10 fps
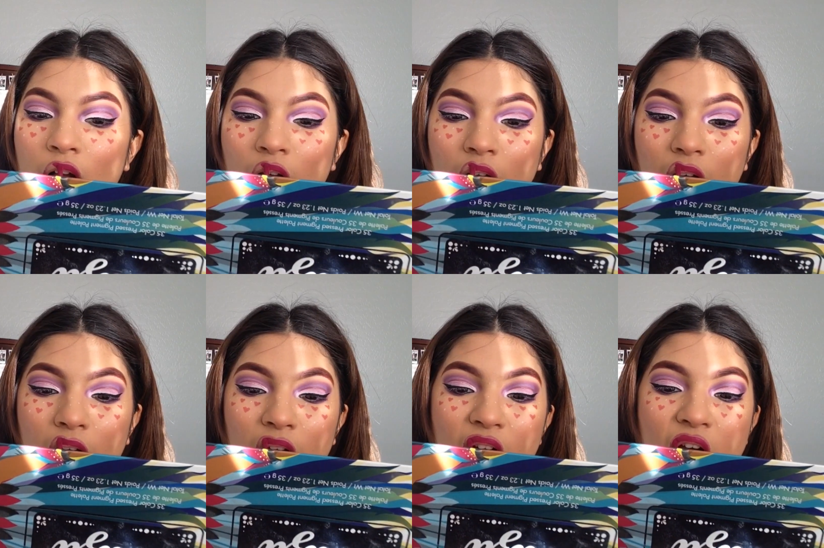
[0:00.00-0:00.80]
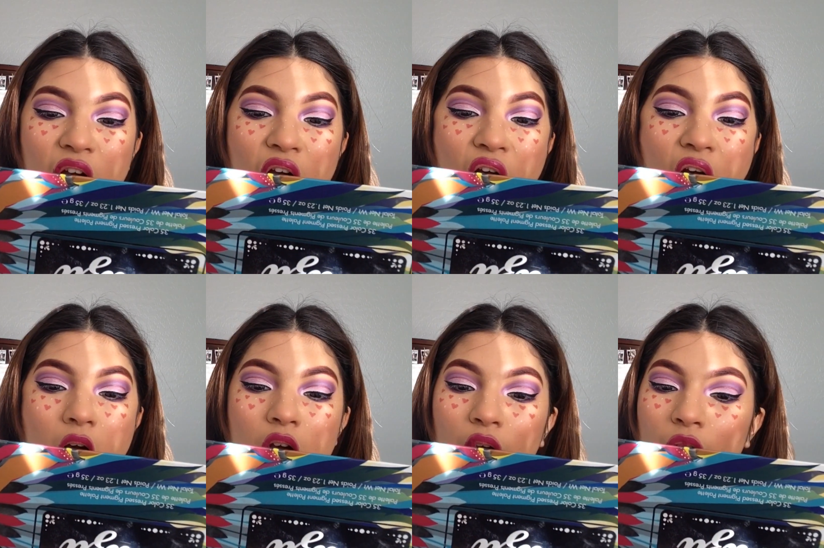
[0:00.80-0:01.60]
These lipsticks are so
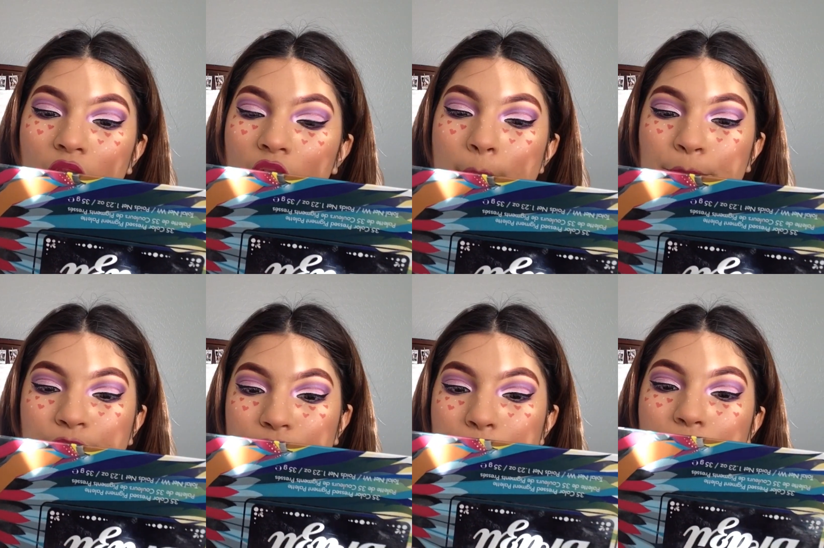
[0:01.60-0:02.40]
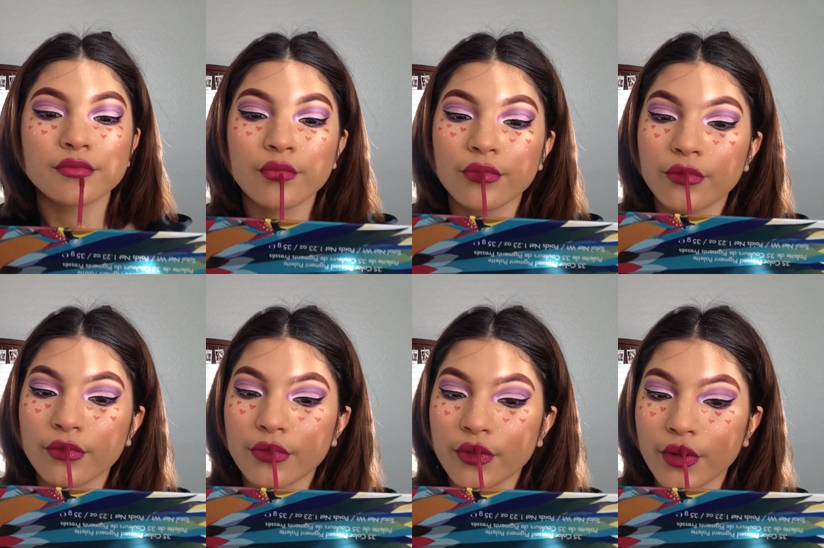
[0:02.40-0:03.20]
good and really cheap and
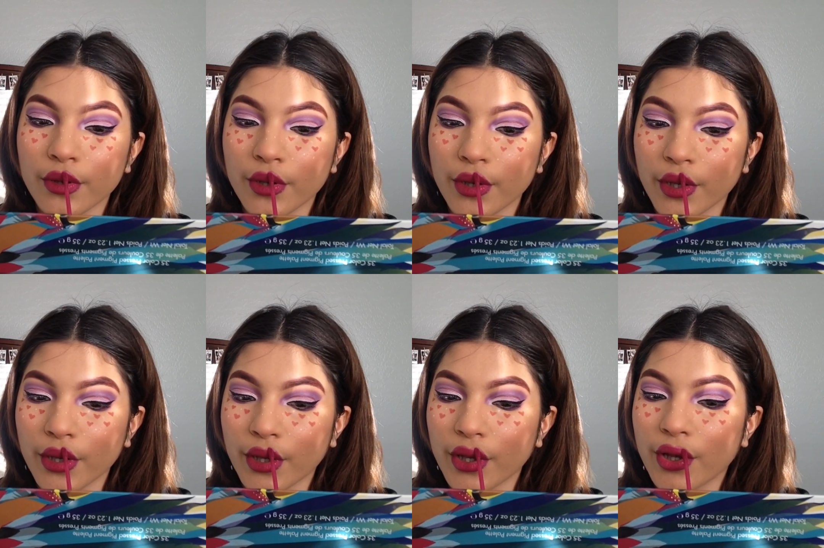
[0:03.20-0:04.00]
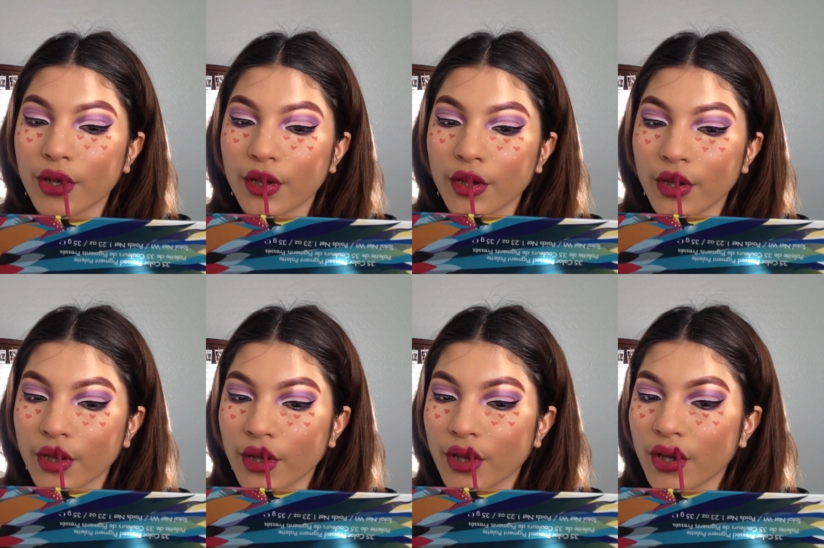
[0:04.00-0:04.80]
affordable. And like
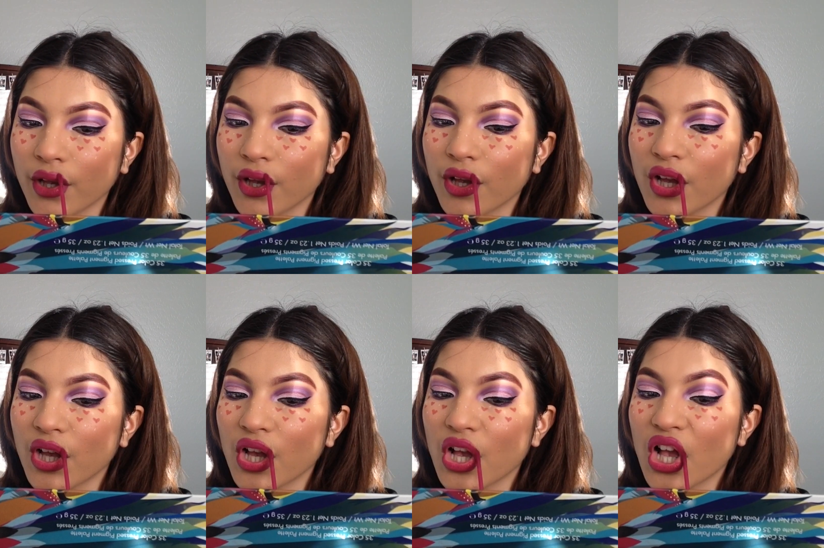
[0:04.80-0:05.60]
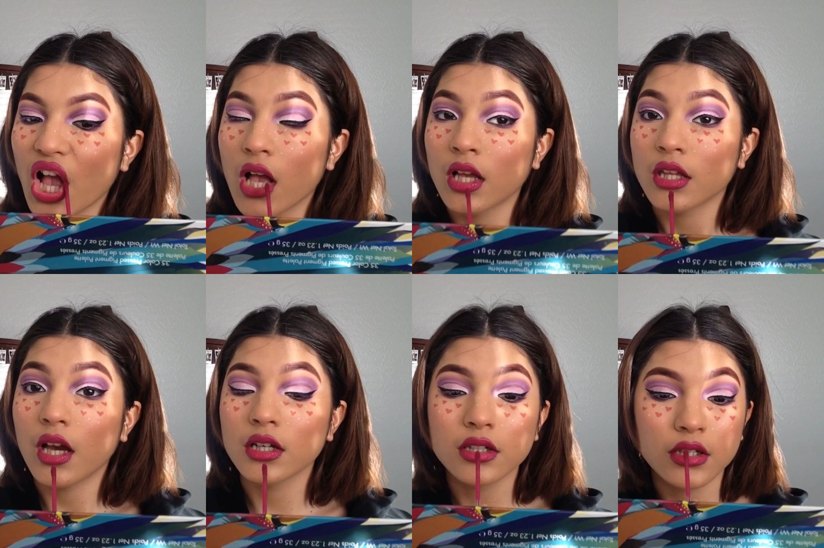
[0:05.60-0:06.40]
I said, we trusted the
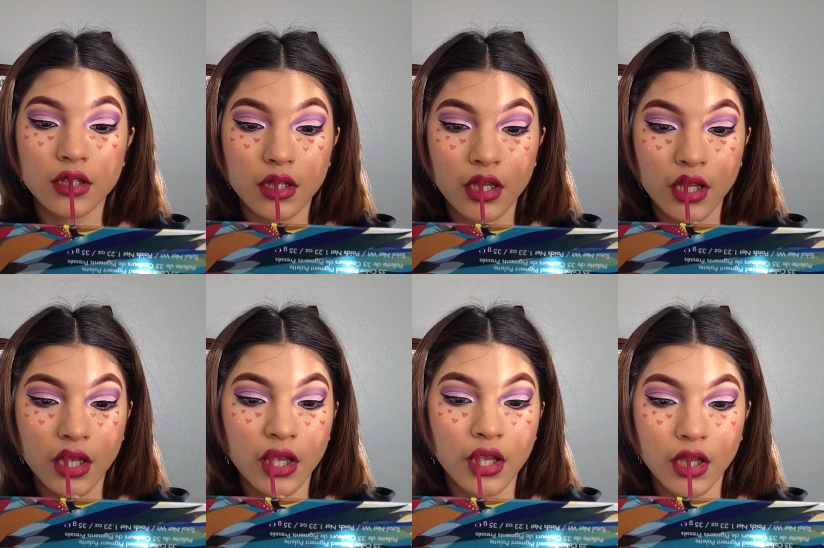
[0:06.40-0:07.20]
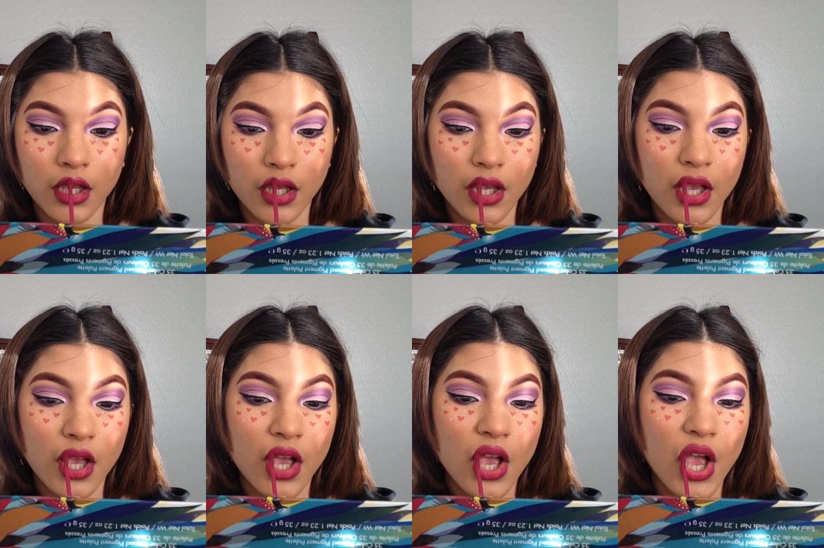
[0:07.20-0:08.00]
process and it ended up looking out
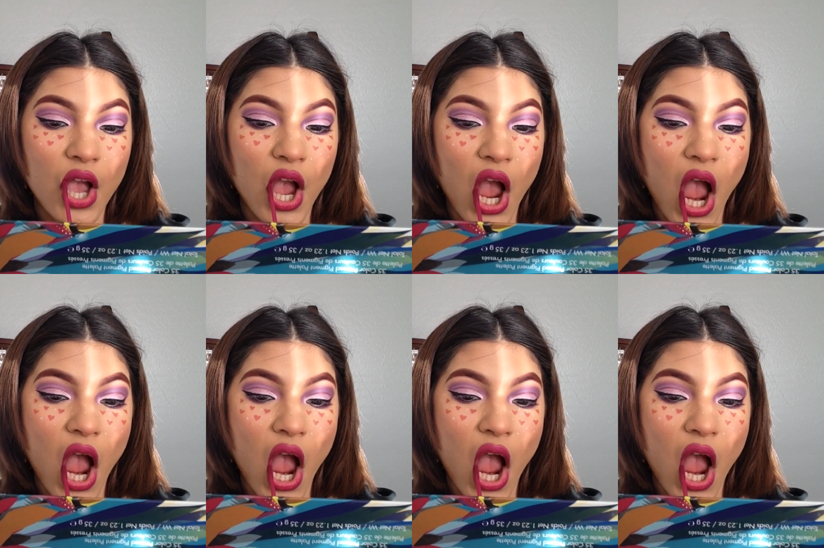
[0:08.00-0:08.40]
pretty good.